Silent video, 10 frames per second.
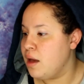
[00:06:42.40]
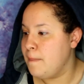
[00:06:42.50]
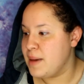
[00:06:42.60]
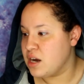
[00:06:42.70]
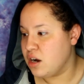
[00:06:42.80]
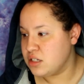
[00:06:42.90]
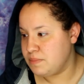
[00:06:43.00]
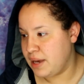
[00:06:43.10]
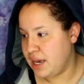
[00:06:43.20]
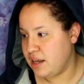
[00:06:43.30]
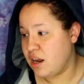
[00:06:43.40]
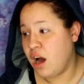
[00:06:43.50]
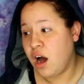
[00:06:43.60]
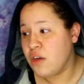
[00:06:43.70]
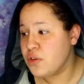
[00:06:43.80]
May cause pain.
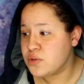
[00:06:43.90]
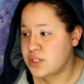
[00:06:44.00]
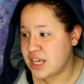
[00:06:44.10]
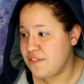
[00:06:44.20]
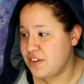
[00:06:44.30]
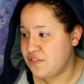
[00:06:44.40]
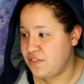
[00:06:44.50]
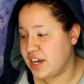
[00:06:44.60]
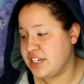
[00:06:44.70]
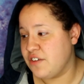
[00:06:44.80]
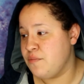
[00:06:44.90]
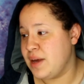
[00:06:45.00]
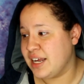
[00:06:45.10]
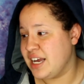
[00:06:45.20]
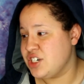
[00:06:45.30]
Although safe and effective,
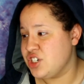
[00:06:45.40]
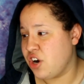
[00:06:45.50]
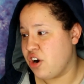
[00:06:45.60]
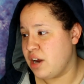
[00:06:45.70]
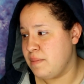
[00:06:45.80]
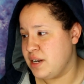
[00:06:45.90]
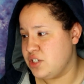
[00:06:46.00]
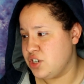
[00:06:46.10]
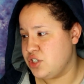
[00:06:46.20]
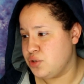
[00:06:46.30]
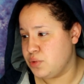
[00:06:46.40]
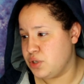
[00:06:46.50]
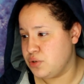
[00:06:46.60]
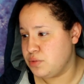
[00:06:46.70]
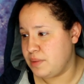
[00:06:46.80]
medications are administered to
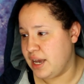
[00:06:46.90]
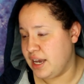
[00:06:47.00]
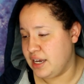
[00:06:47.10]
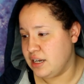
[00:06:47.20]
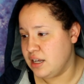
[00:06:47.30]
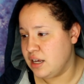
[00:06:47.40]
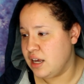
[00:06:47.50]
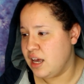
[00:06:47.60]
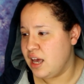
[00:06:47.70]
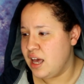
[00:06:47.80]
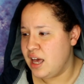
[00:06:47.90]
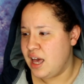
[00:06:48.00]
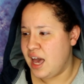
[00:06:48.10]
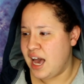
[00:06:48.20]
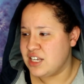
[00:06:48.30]
reduce pain.
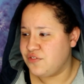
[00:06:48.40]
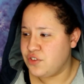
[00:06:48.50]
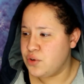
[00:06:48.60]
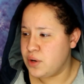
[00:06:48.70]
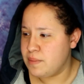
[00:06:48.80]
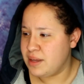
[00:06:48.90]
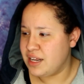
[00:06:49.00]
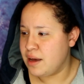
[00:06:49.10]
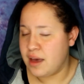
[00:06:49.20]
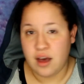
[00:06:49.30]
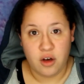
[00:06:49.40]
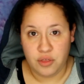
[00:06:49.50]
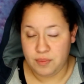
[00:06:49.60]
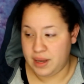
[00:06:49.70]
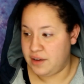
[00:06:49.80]
Has few immediate
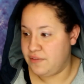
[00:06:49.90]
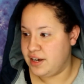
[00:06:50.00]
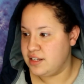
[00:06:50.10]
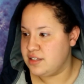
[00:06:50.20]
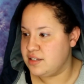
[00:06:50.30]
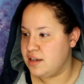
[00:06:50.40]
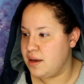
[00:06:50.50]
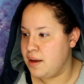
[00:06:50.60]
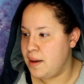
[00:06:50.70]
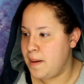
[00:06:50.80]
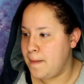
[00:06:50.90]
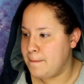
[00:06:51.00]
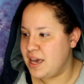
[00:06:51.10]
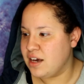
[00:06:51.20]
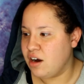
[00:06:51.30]
health benefits.
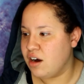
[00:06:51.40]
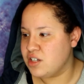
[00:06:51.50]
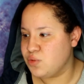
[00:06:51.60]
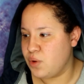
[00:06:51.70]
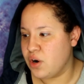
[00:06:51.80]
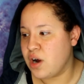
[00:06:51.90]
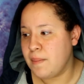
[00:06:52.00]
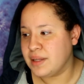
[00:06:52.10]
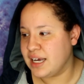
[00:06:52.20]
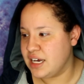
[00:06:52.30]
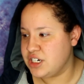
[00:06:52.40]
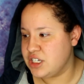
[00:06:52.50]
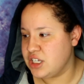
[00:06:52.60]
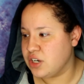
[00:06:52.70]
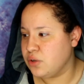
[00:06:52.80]
May cause rare
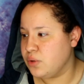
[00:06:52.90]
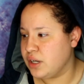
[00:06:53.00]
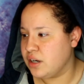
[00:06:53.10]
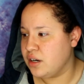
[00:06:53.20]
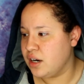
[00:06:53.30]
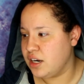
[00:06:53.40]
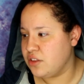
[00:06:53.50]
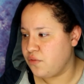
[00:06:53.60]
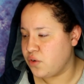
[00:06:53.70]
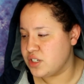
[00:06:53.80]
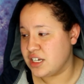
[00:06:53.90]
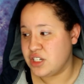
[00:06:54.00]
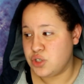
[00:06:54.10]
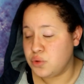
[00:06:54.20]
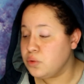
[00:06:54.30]
complications including cutting the
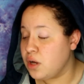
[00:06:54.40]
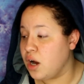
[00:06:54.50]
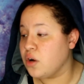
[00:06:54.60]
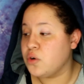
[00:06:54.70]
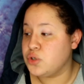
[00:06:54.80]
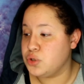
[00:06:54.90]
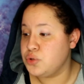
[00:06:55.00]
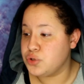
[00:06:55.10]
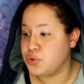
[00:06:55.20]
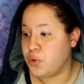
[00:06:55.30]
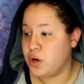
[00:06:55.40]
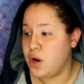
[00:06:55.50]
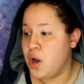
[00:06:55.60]
foreskin too long or too short,